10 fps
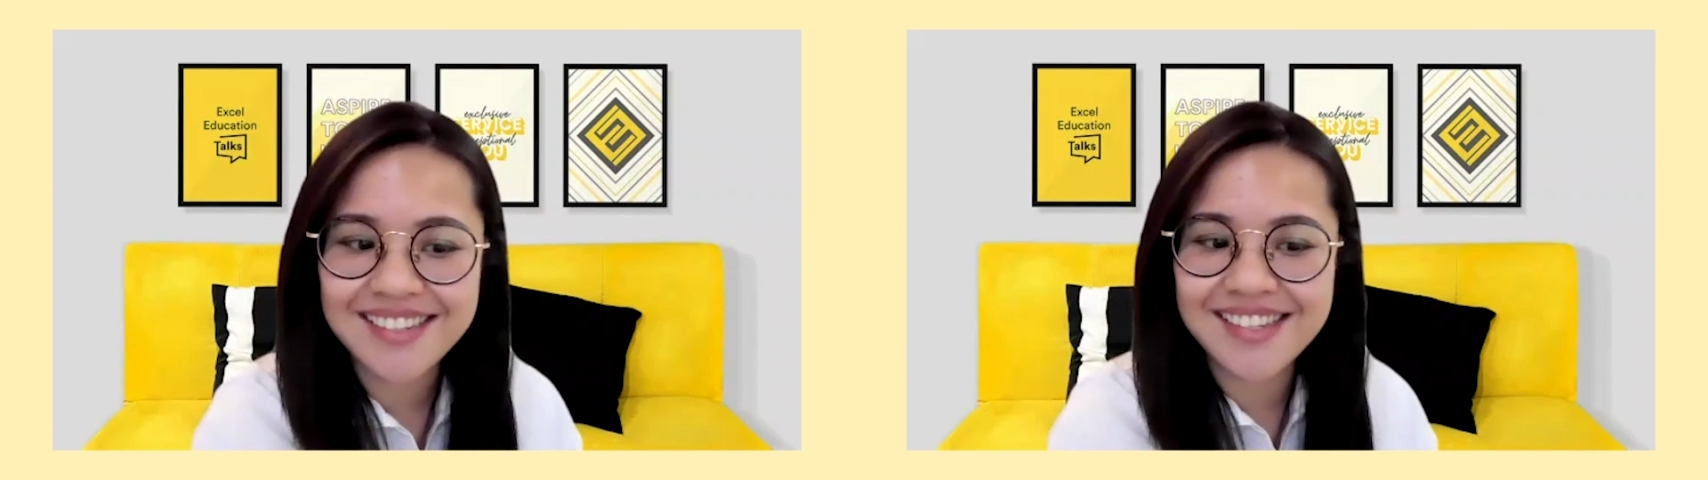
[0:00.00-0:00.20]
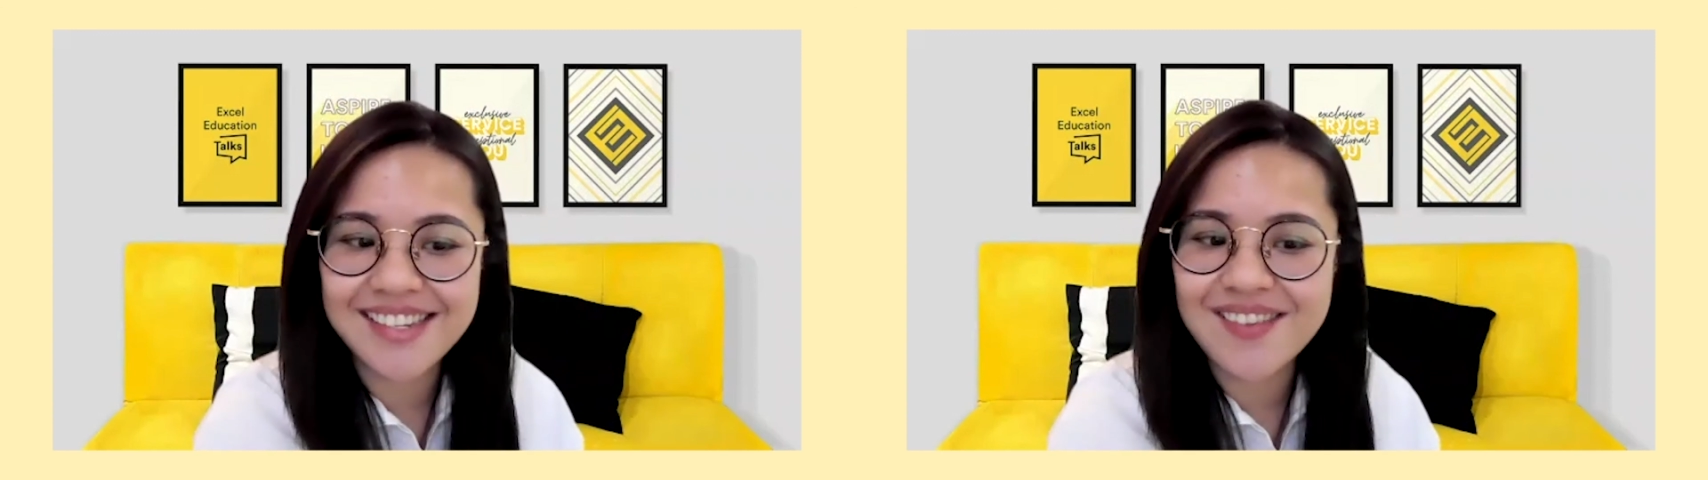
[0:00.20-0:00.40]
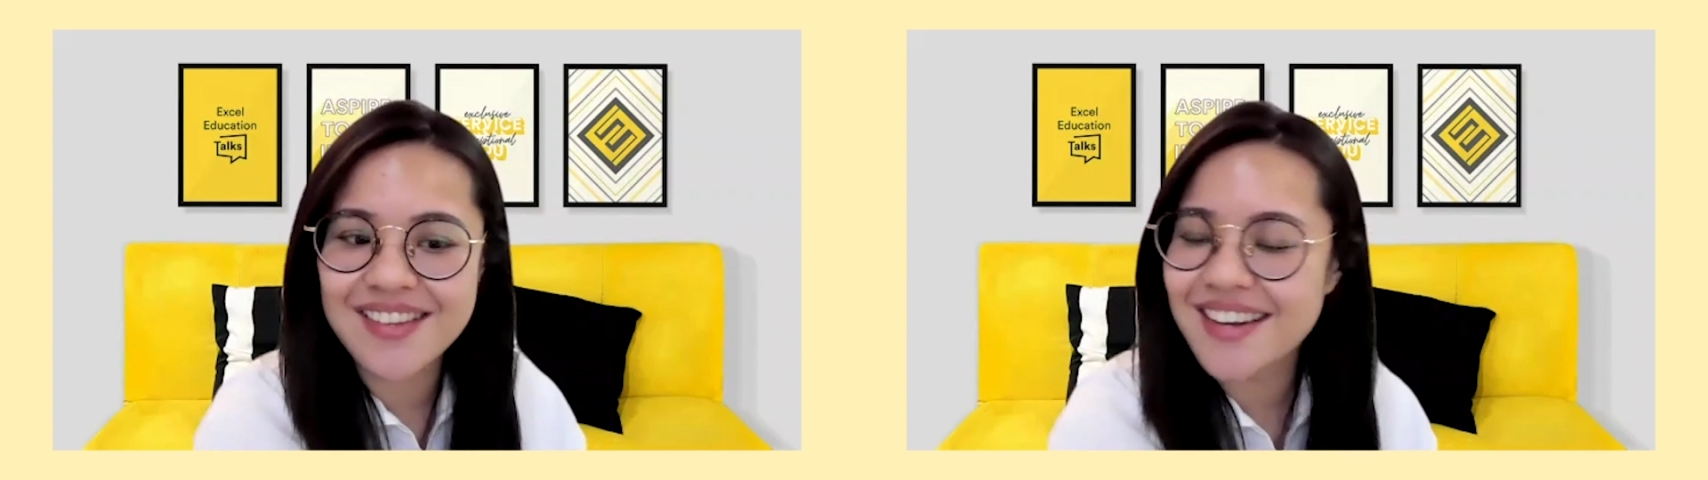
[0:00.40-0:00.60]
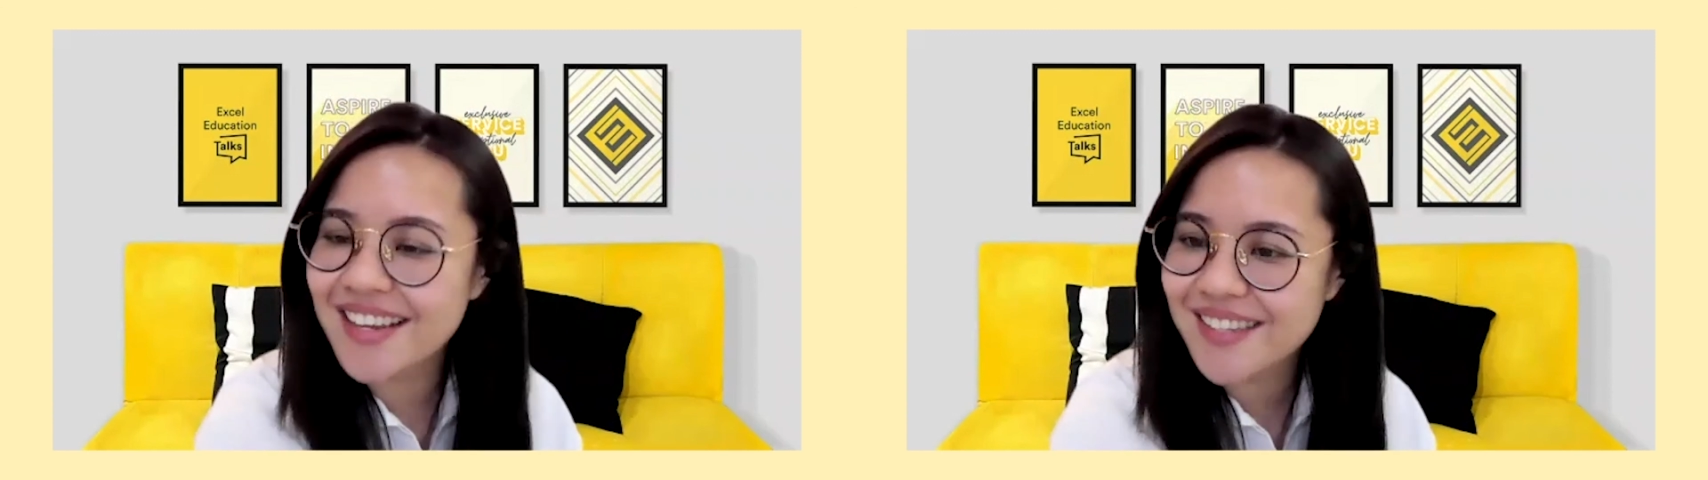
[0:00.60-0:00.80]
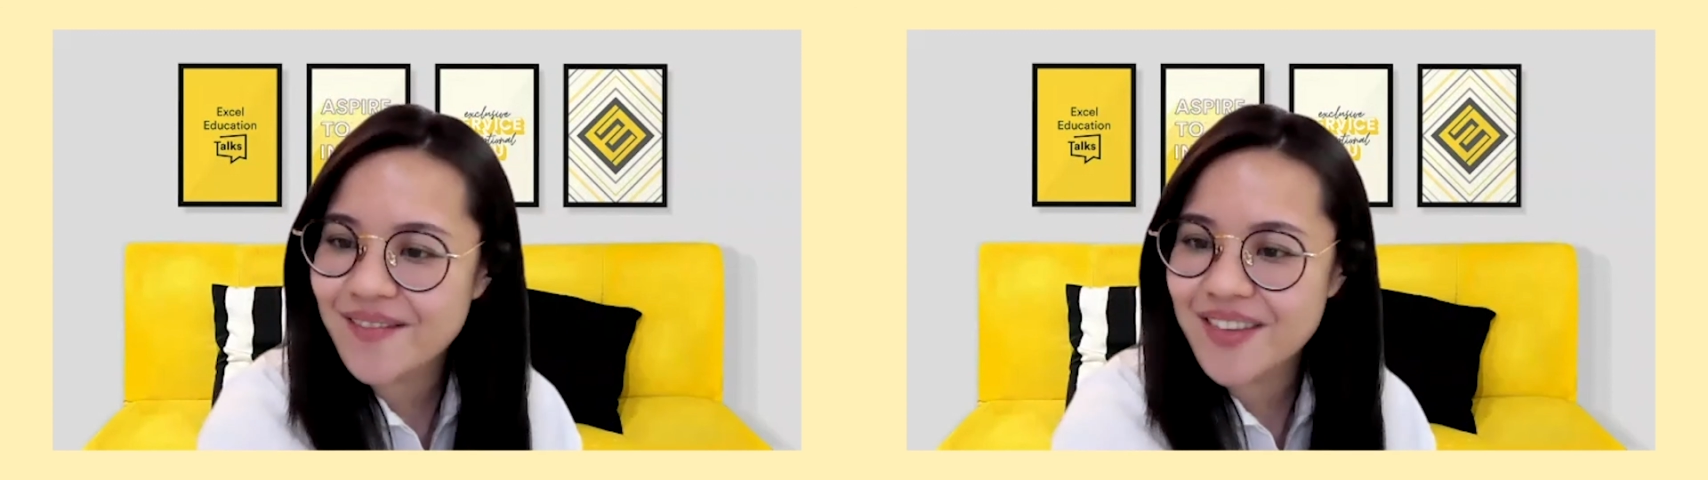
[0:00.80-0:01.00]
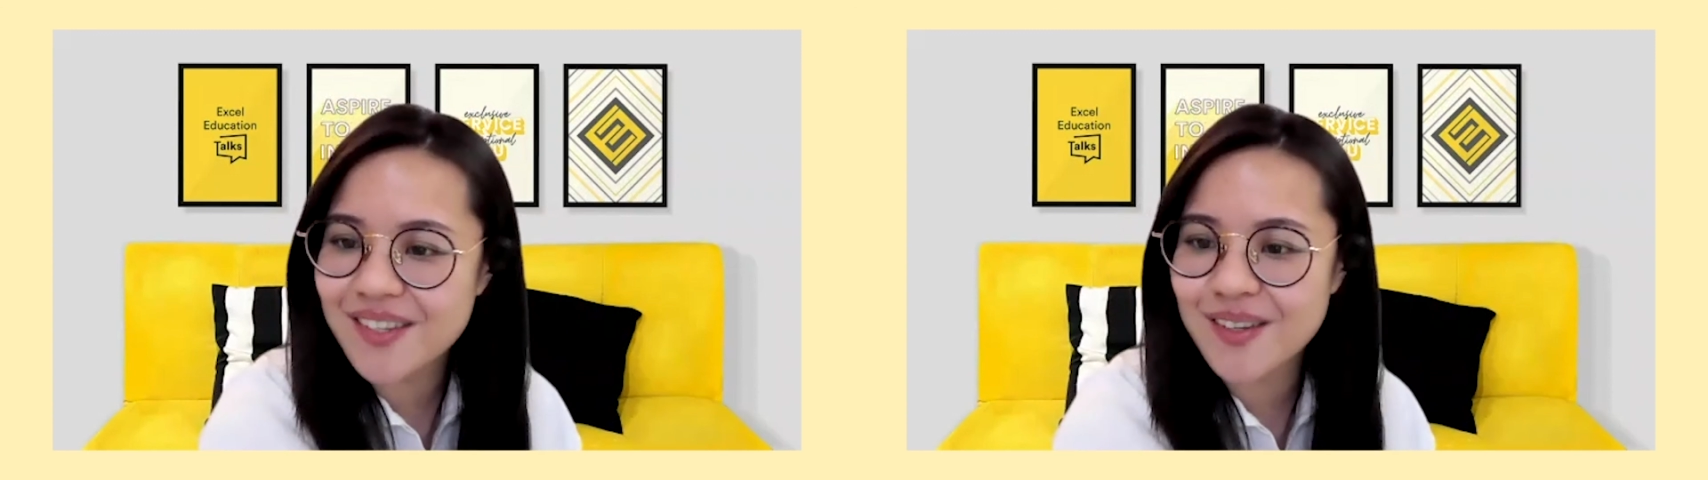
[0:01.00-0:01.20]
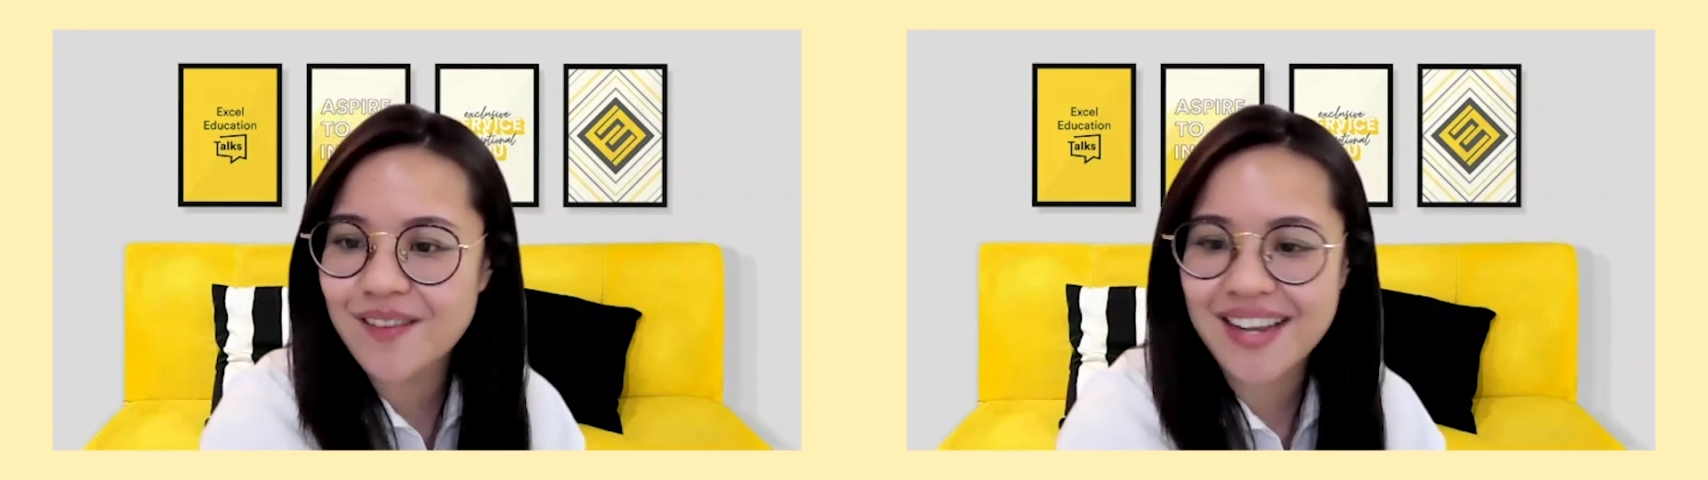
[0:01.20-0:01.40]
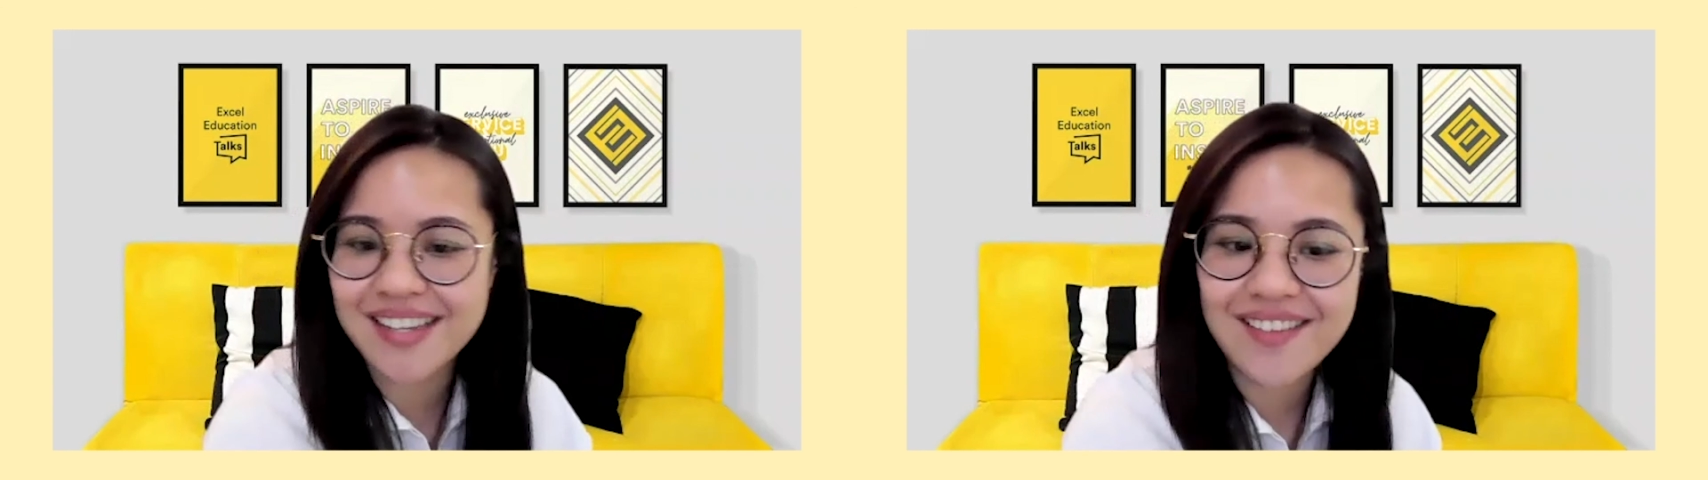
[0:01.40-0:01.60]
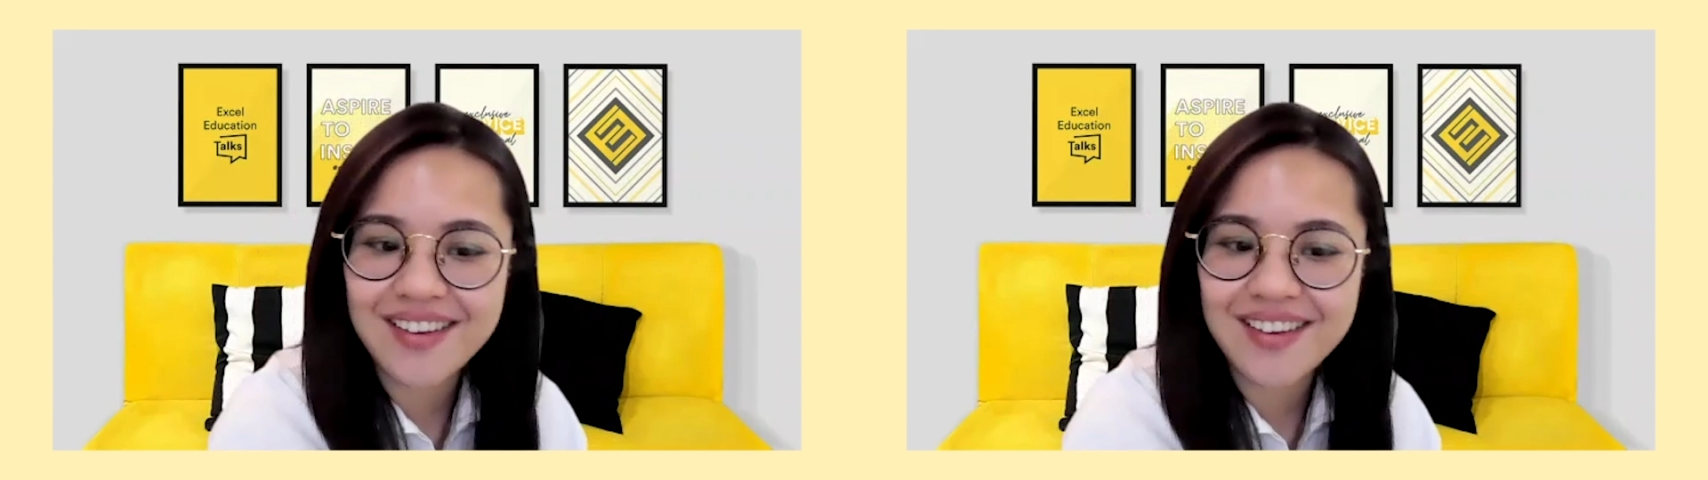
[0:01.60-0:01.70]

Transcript: See you in the next episode of Excel